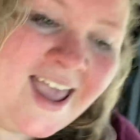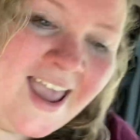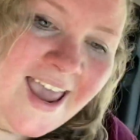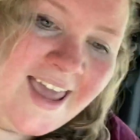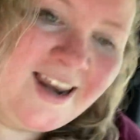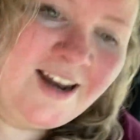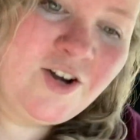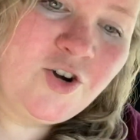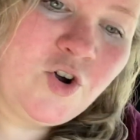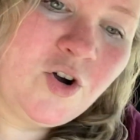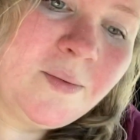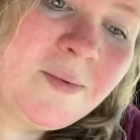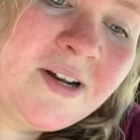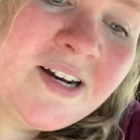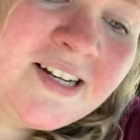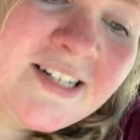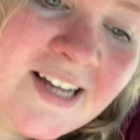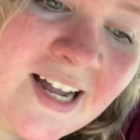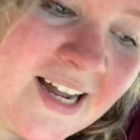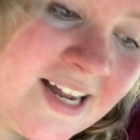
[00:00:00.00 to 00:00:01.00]
And I know I'm
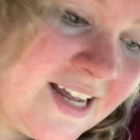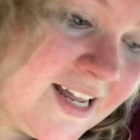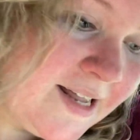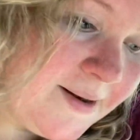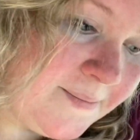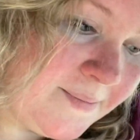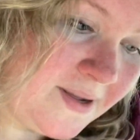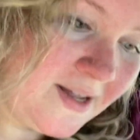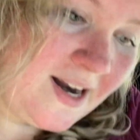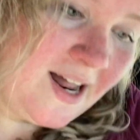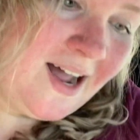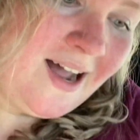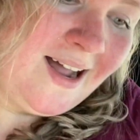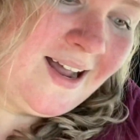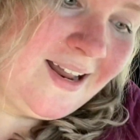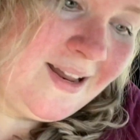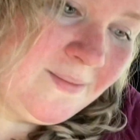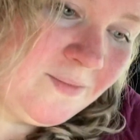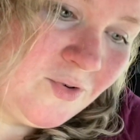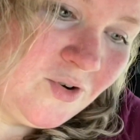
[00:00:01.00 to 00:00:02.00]
on a diet, but
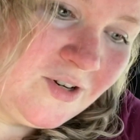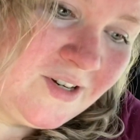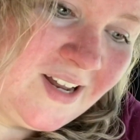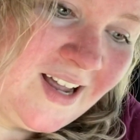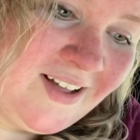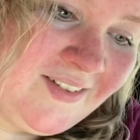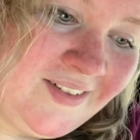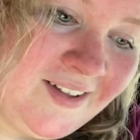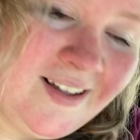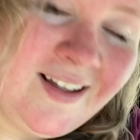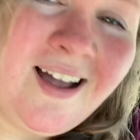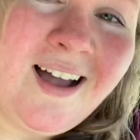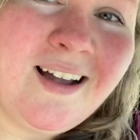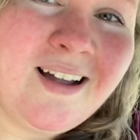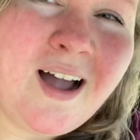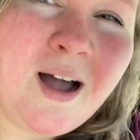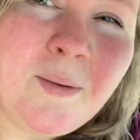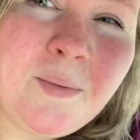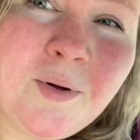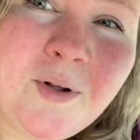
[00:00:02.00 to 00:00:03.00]
I am going to have like a
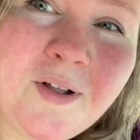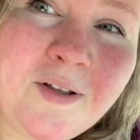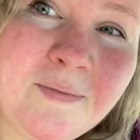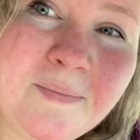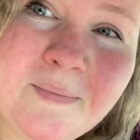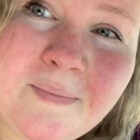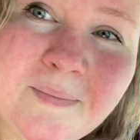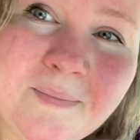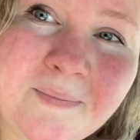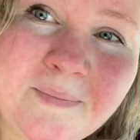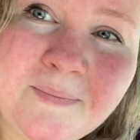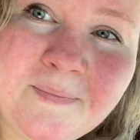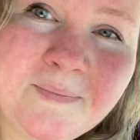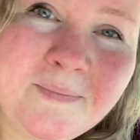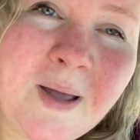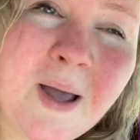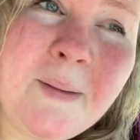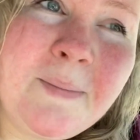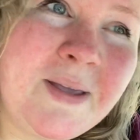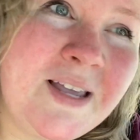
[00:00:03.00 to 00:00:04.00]
couple,
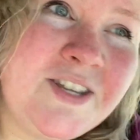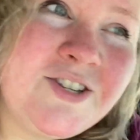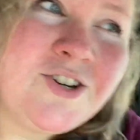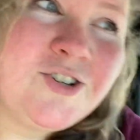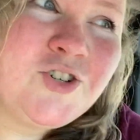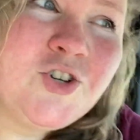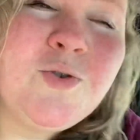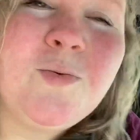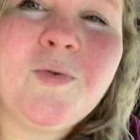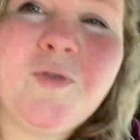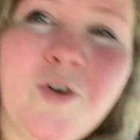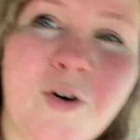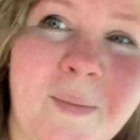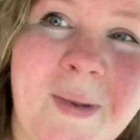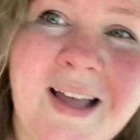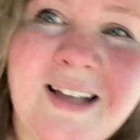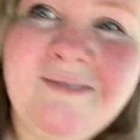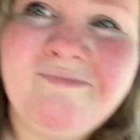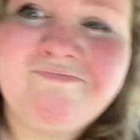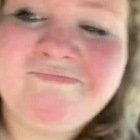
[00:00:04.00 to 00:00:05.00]
a piece or two before
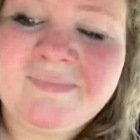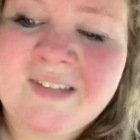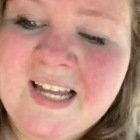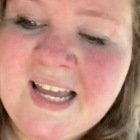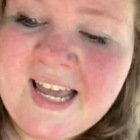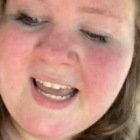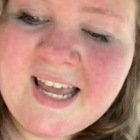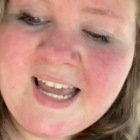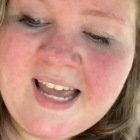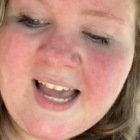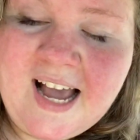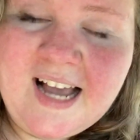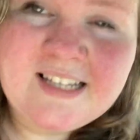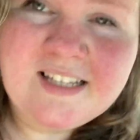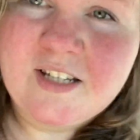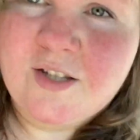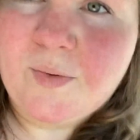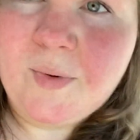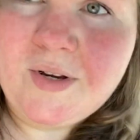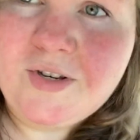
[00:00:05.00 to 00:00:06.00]
bed as
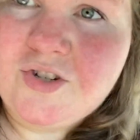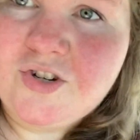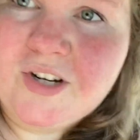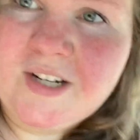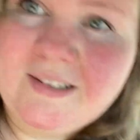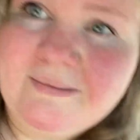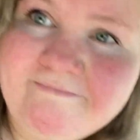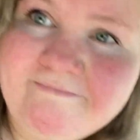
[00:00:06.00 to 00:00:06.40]
a sweet treat.